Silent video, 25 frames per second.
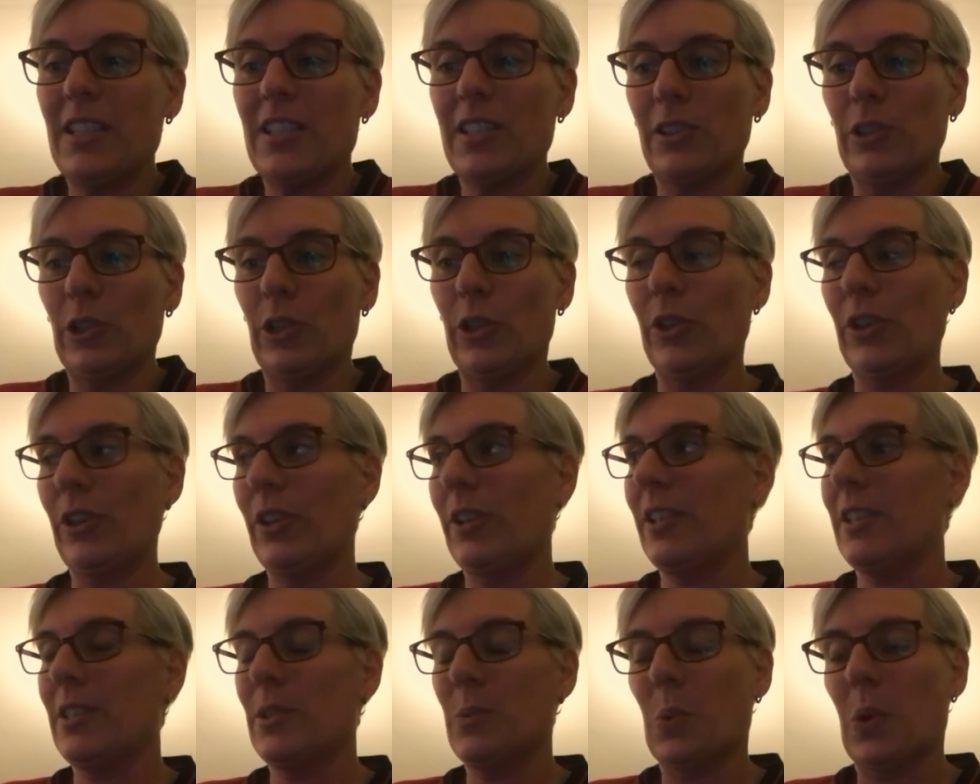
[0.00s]
to learn
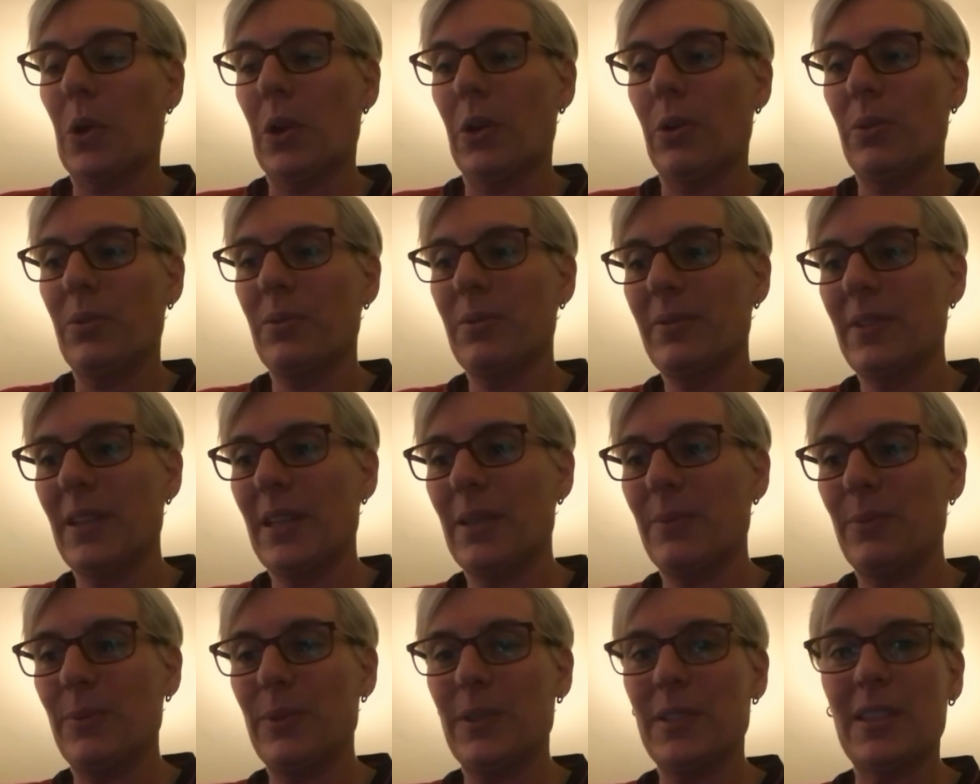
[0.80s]
as well.
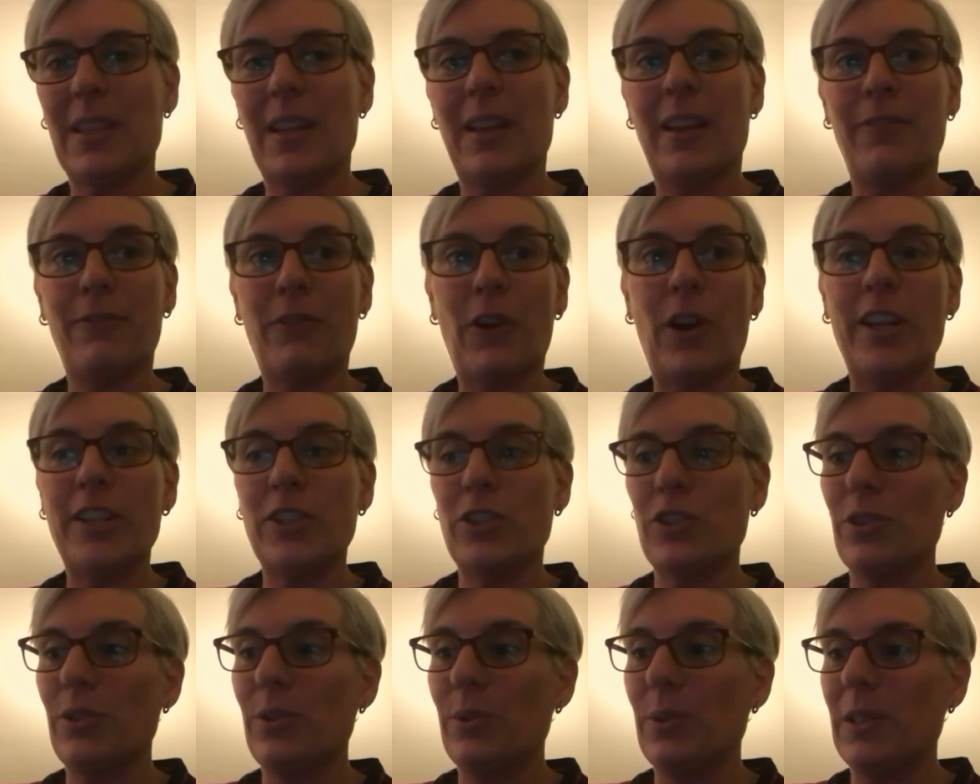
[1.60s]
I find
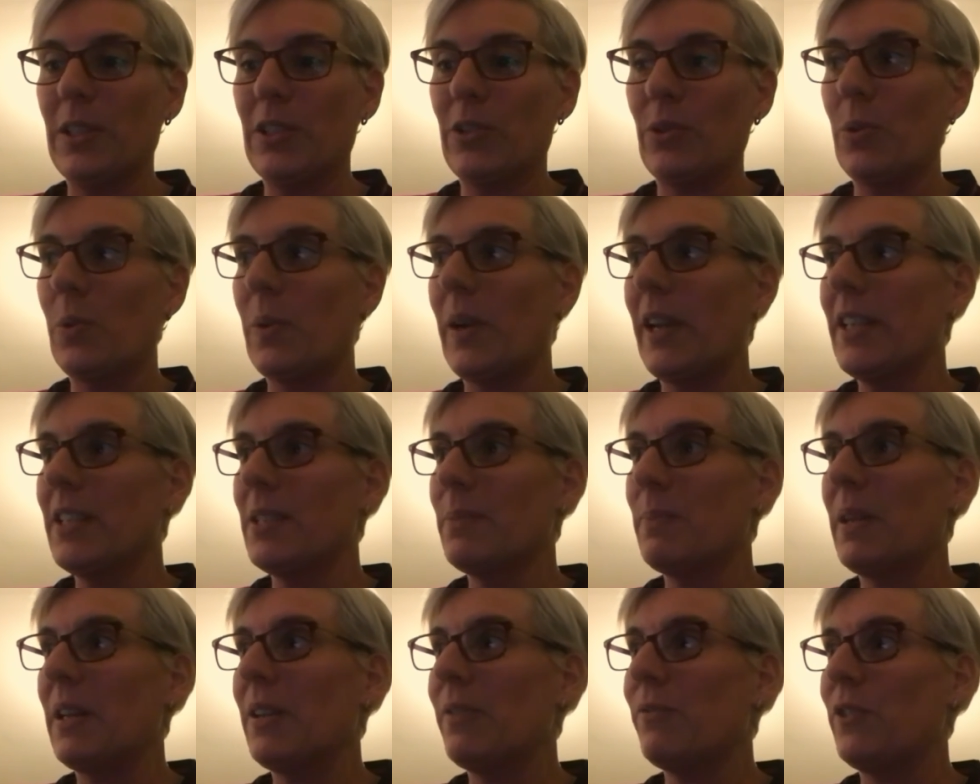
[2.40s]
too, it's always
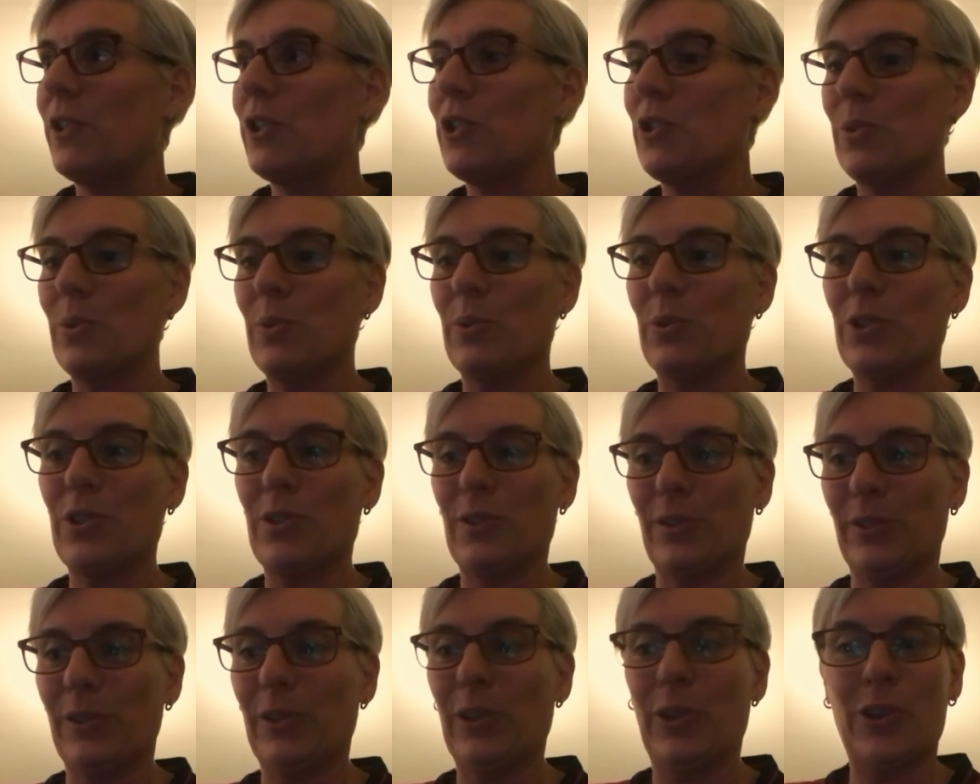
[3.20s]
beneficial
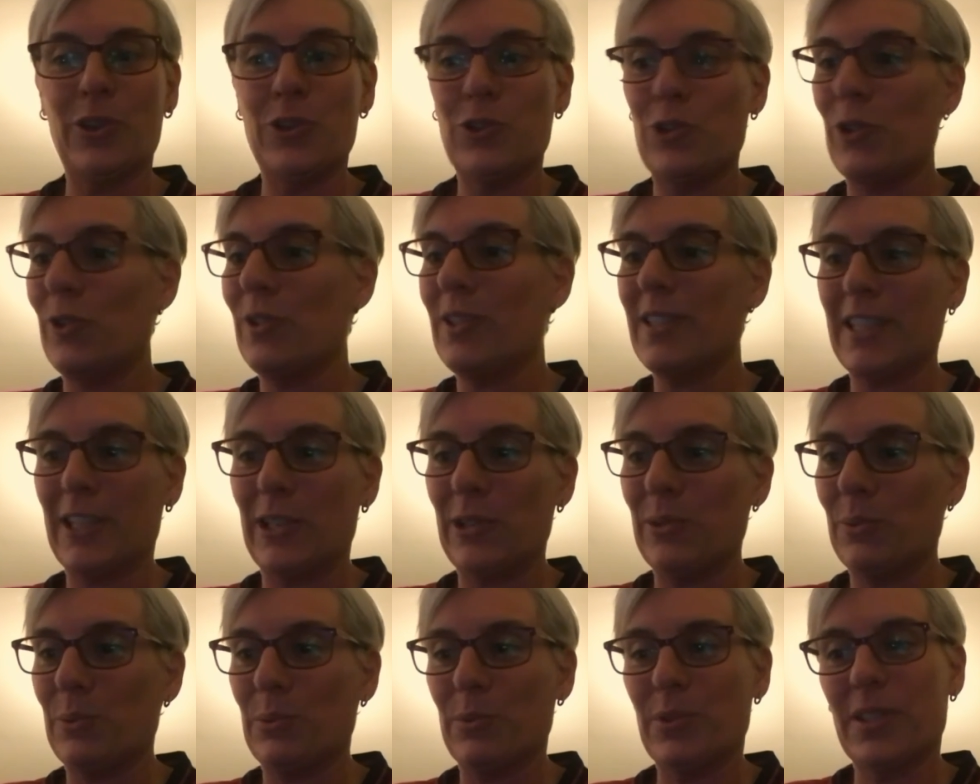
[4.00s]
to learn new
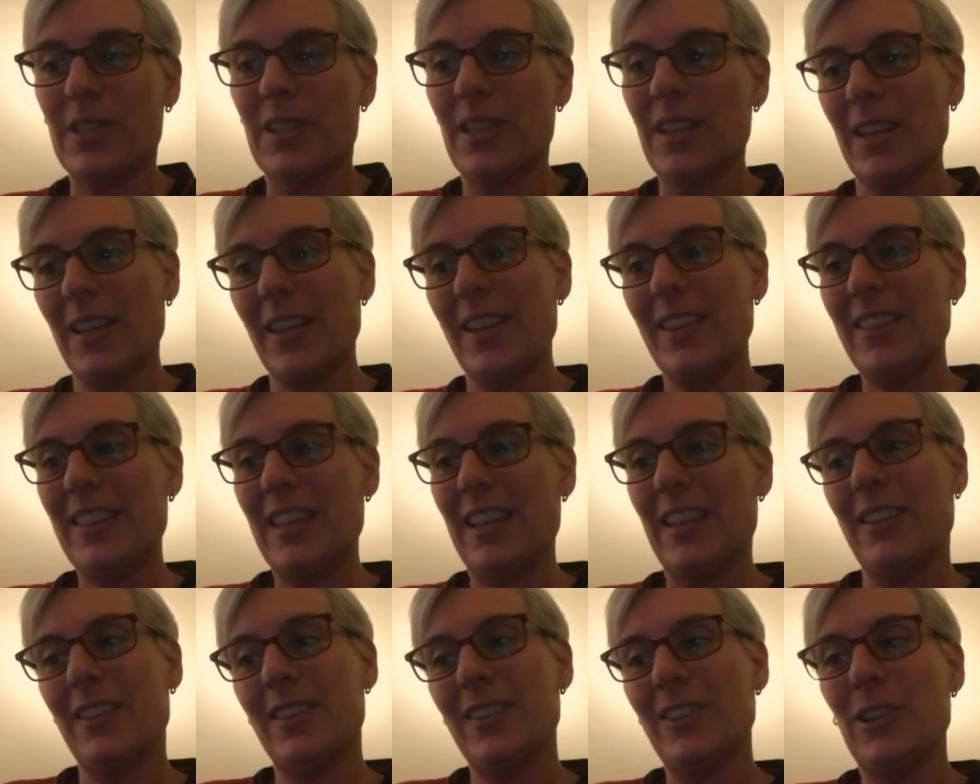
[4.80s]
skills
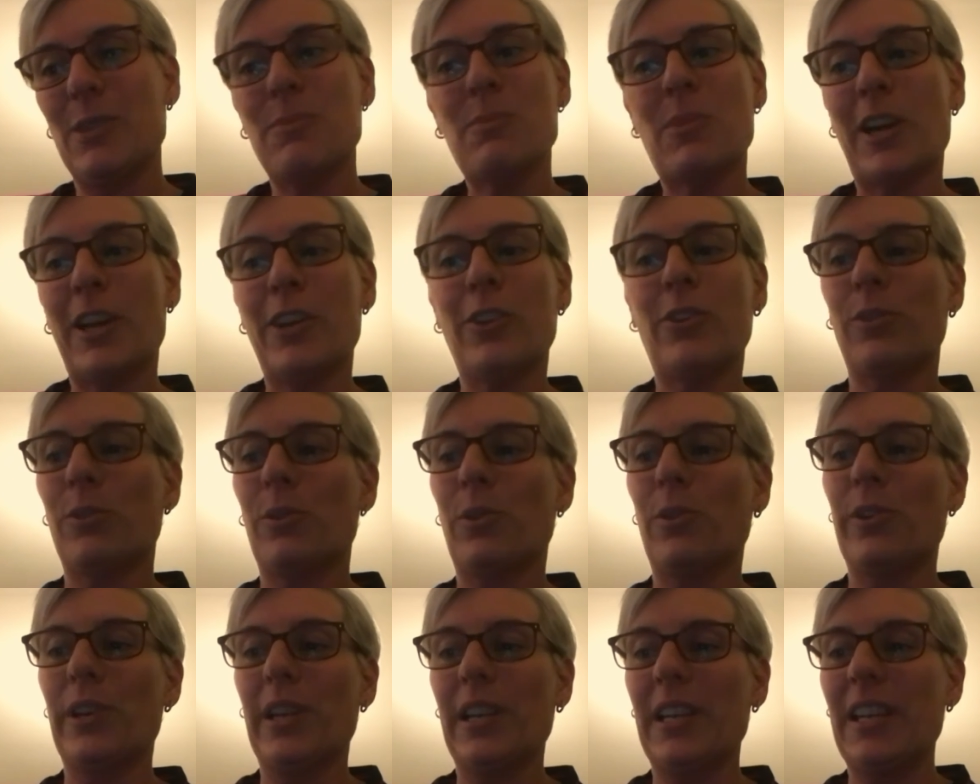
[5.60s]
that you might not
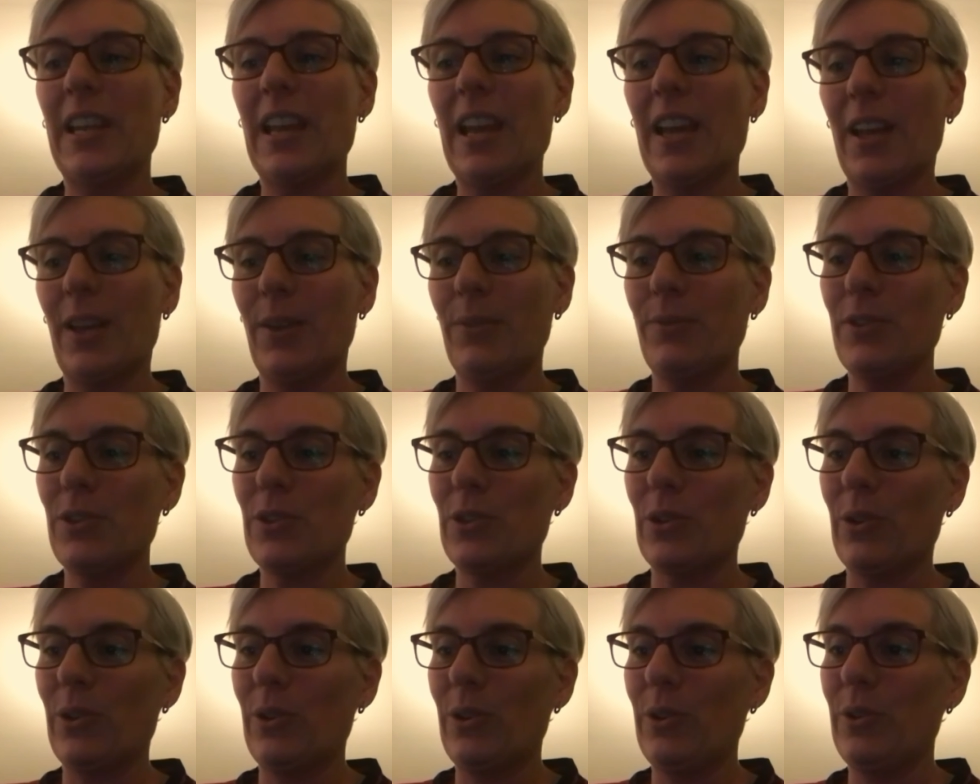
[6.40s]
already have.
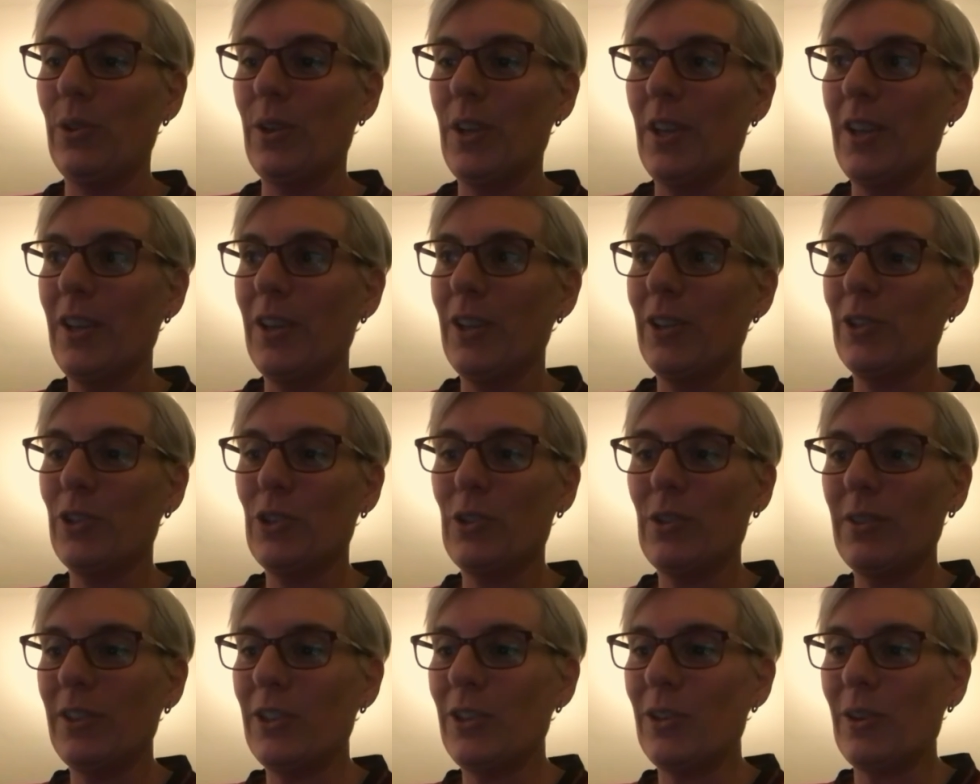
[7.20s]
So,
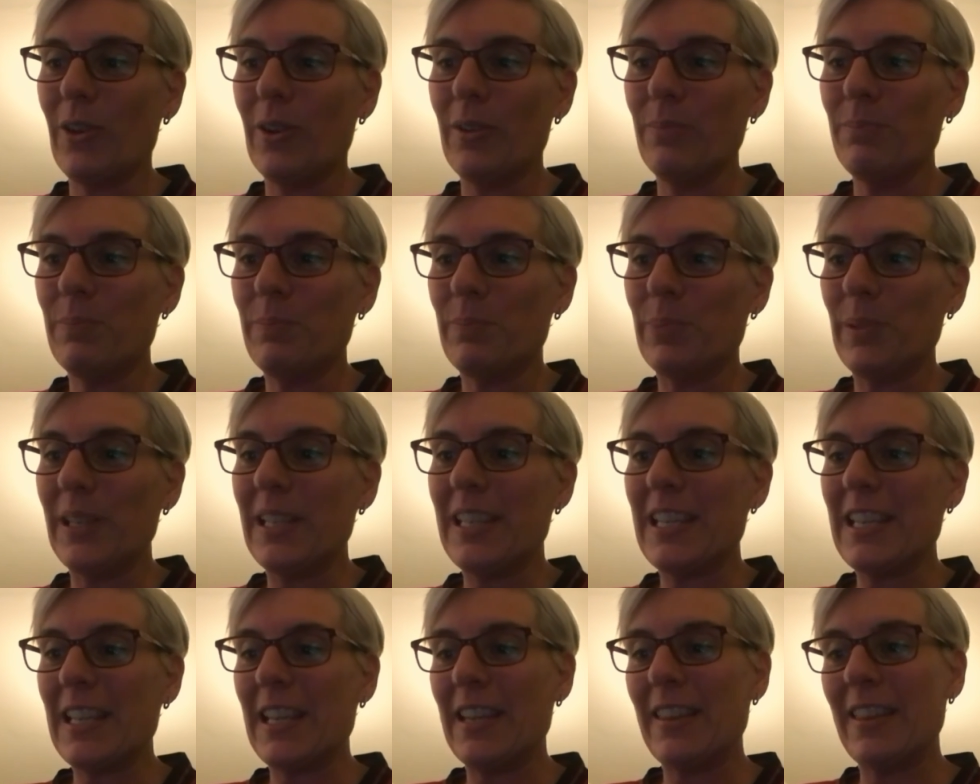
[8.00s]

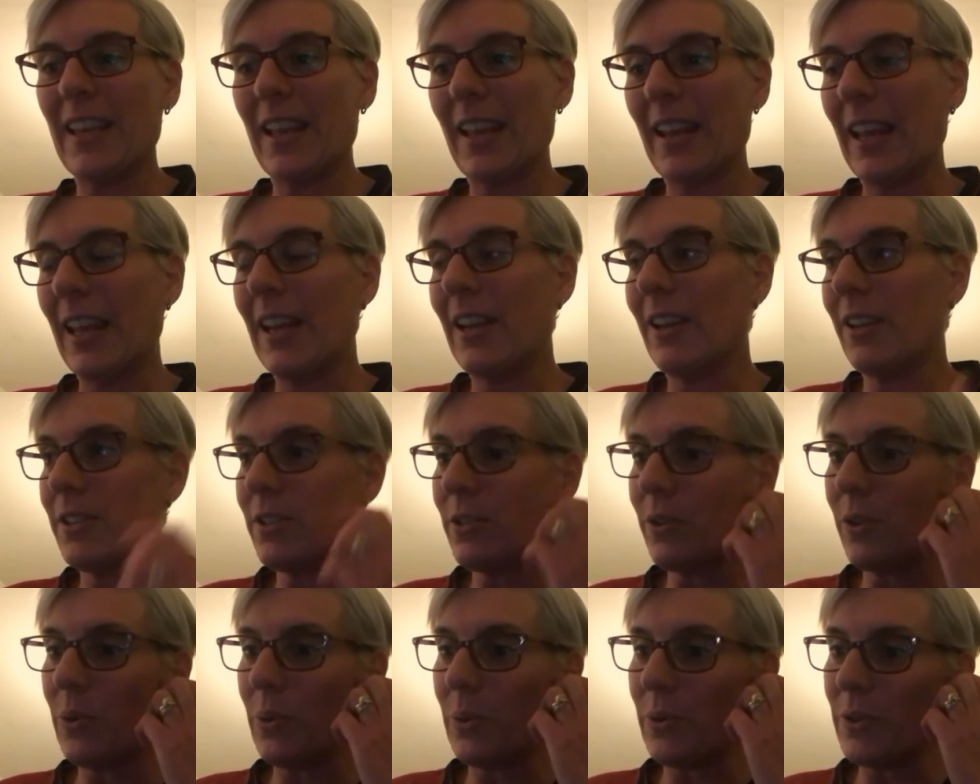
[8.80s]
bringing in that, and as
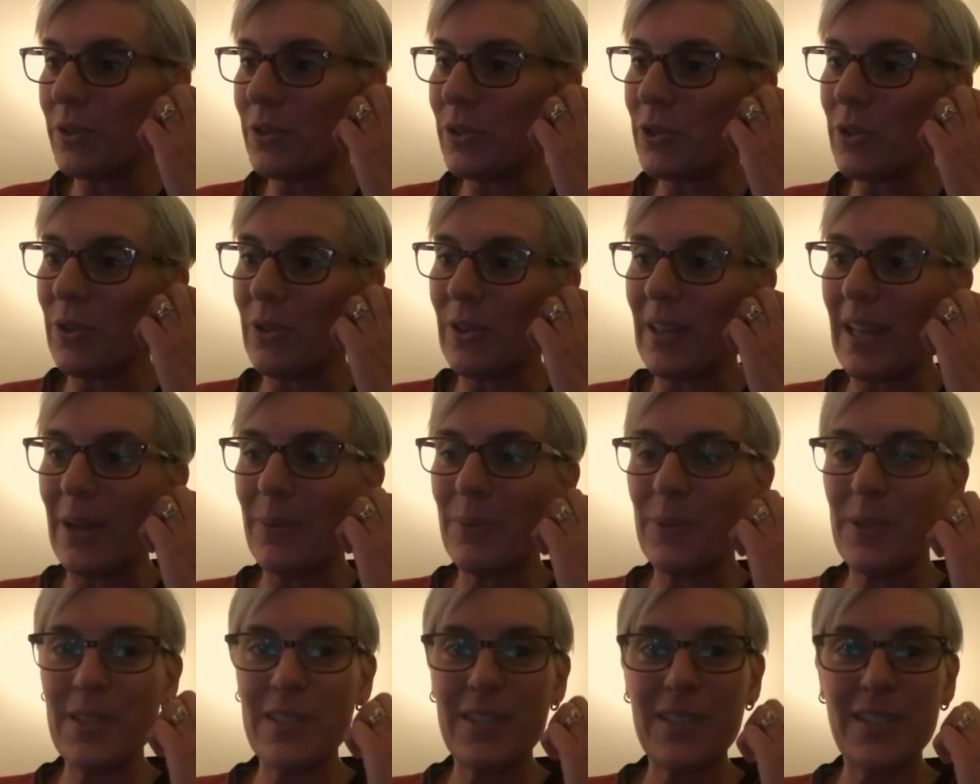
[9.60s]
course too, that
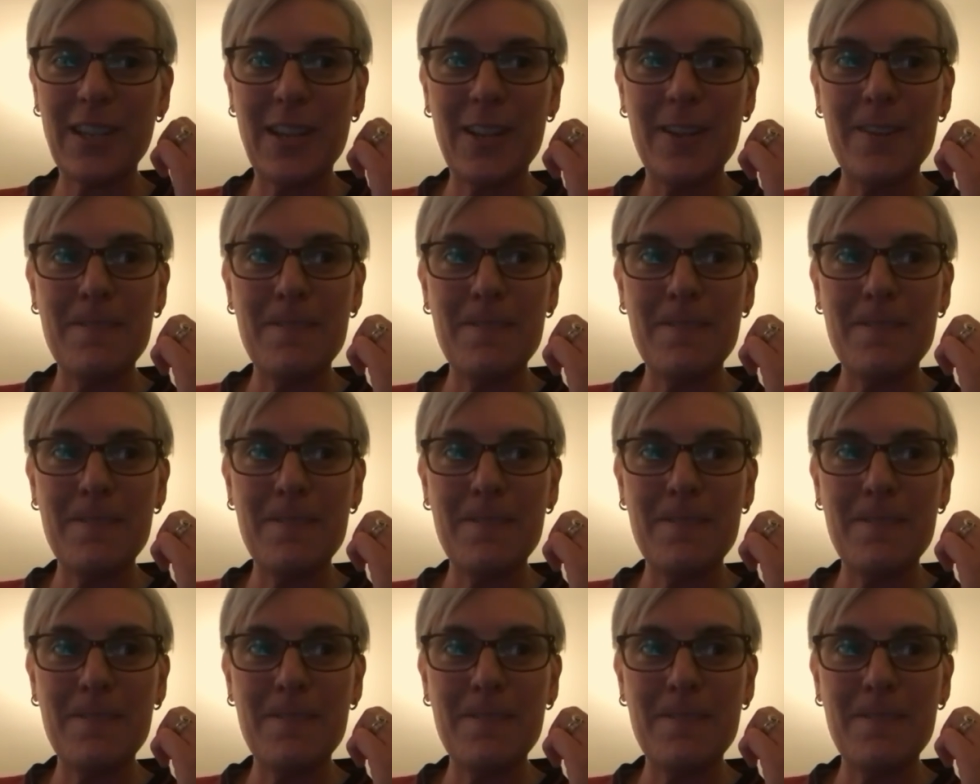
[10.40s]
was